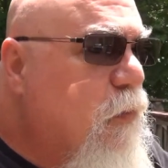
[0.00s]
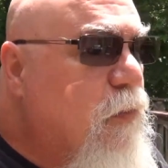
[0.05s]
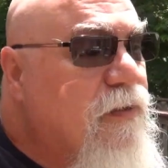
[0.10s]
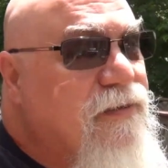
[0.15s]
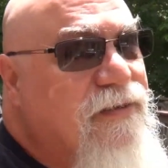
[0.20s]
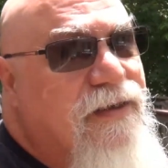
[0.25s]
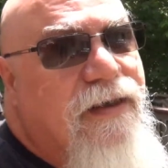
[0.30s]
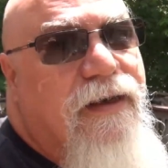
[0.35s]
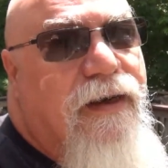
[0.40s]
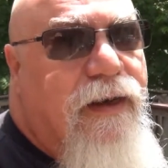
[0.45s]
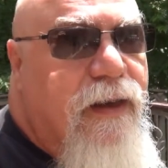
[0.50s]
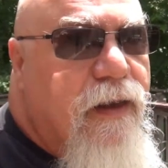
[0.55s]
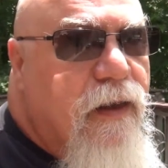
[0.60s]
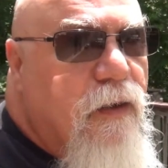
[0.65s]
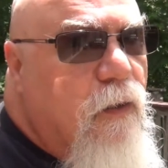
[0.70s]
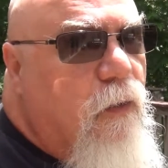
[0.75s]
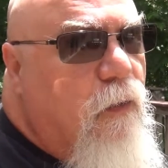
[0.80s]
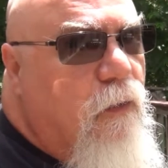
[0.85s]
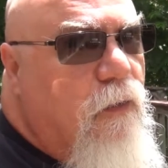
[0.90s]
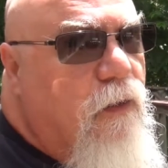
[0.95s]
was
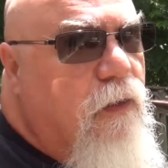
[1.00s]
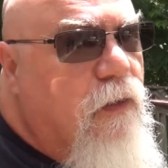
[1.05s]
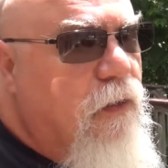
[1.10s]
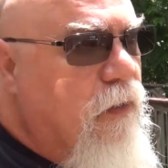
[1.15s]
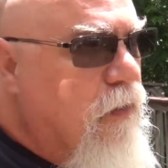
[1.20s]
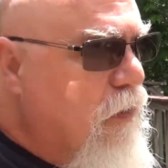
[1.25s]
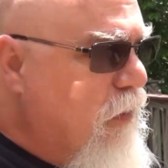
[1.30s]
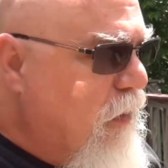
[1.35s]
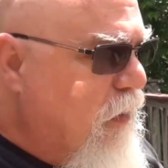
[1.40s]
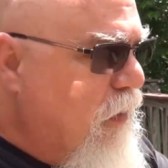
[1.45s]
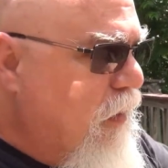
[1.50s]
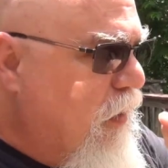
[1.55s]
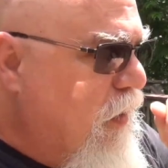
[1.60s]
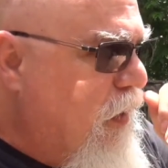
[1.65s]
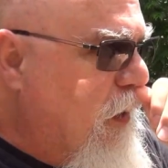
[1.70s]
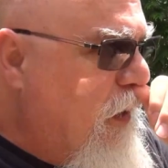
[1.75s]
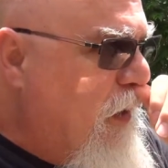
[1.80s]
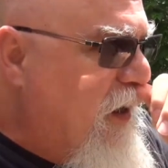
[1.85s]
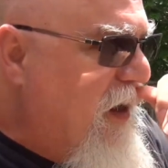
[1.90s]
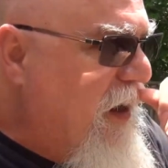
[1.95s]
illegal,
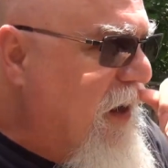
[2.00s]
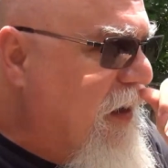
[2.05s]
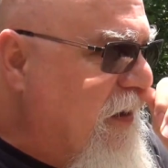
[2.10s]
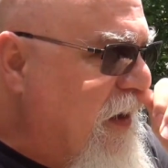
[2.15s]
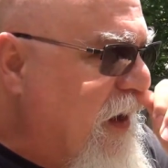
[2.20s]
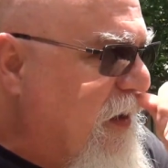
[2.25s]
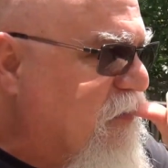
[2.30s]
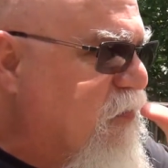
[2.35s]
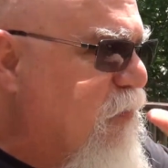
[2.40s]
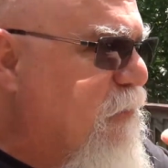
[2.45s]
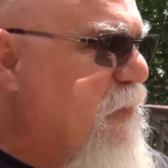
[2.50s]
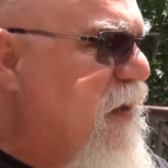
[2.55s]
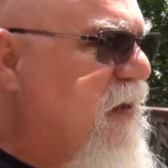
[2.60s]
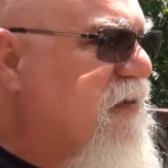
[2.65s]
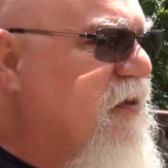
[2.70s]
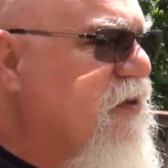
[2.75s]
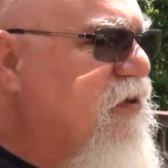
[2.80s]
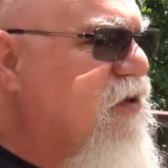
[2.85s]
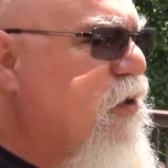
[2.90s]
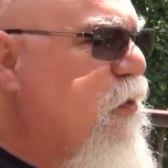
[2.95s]
and that's what
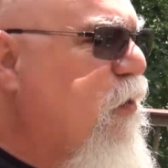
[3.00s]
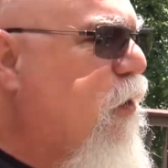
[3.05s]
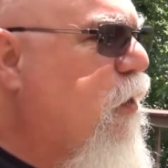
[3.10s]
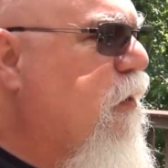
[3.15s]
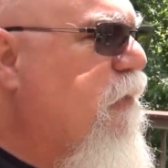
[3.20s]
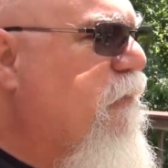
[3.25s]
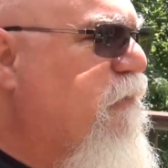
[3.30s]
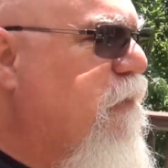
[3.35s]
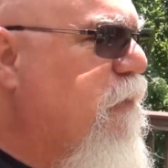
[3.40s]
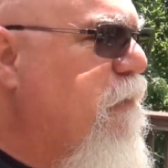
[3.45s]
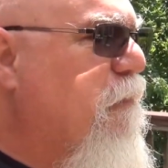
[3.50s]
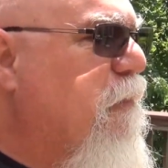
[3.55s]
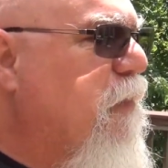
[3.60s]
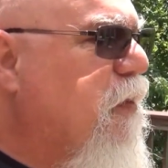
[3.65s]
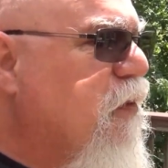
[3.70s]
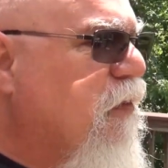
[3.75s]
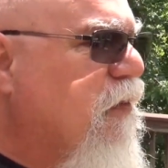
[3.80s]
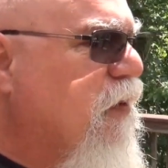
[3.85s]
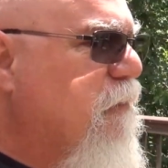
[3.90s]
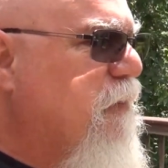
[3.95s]
makes it so hard for
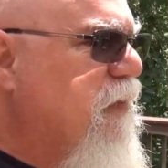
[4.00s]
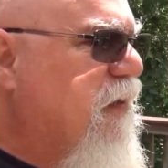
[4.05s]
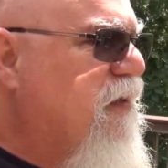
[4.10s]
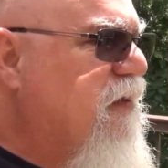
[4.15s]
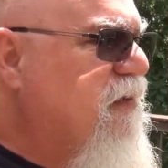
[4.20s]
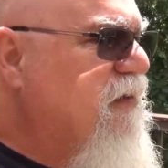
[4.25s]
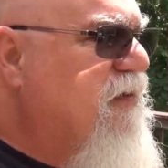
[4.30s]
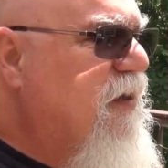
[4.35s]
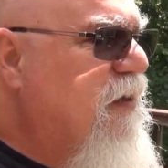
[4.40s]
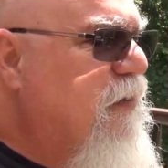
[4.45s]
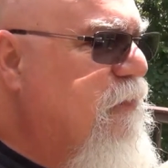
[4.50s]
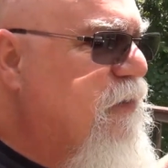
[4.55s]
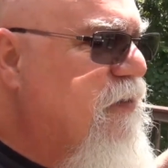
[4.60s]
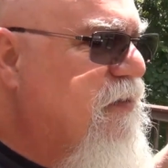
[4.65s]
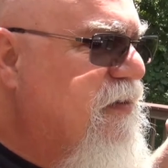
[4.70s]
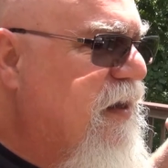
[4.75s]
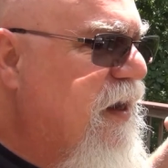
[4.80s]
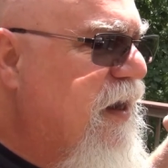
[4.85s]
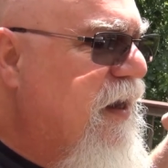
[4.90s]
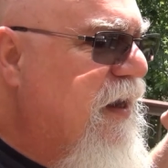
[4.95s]
Merlin, because he
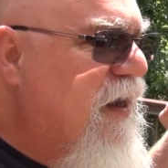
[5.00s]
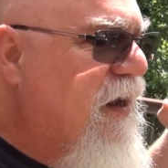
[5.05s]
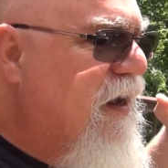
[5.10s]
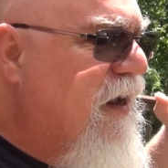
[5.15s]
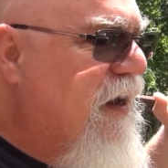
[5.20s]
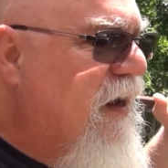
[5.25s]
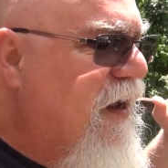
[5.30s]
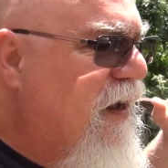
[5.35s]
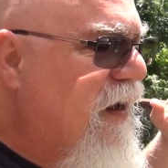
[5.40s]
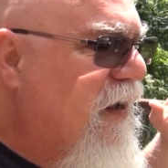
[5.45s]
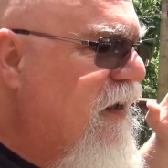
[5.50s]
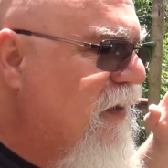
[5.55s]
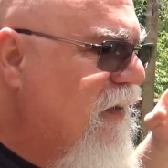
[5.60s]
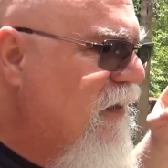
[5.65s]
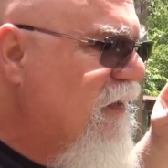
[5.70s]
was a uh,